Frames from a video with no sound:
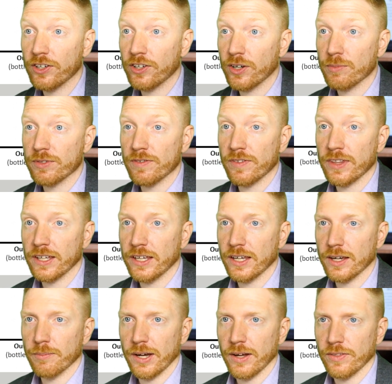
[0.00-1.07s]
in terms of
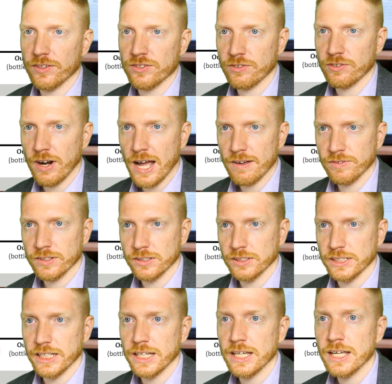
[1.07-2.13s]
thinking about this
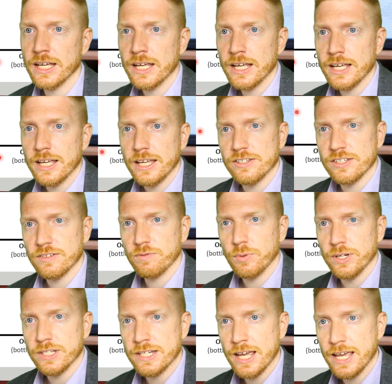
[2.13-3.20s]
graphically is if
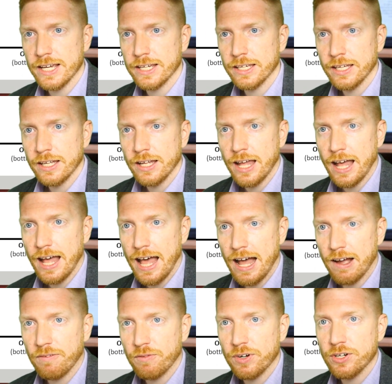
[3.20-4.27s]
we take
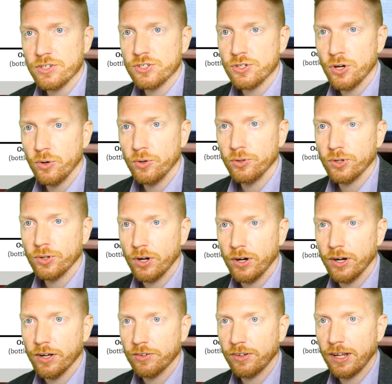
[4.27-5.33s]
average total
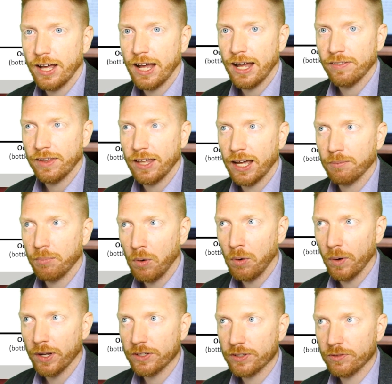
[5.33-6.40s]
cost at that
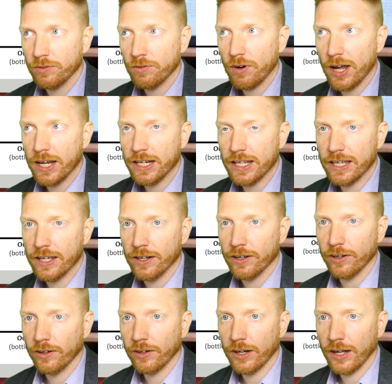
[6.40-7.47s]
point, right
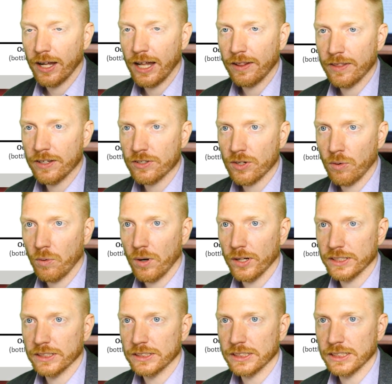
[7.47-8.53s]
here, at this
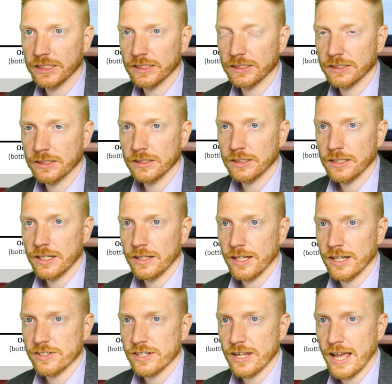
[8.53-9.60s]
quantity.
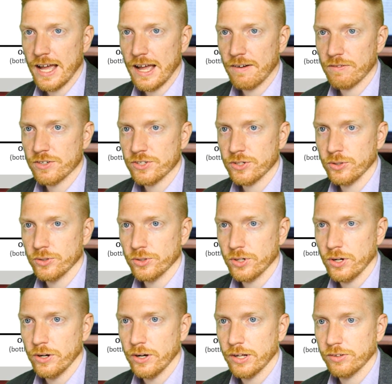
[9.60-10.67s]
That's average total
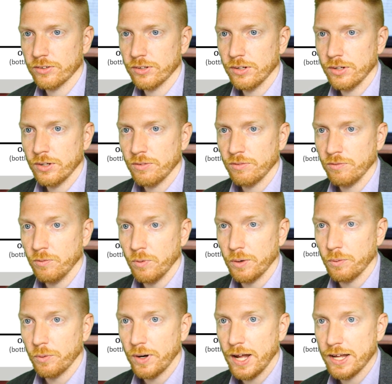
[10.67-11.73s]
cost
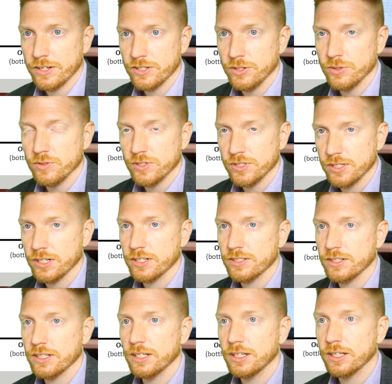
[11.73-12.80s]
when we're at
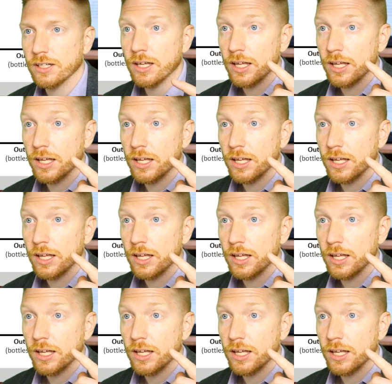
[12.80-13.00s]
260.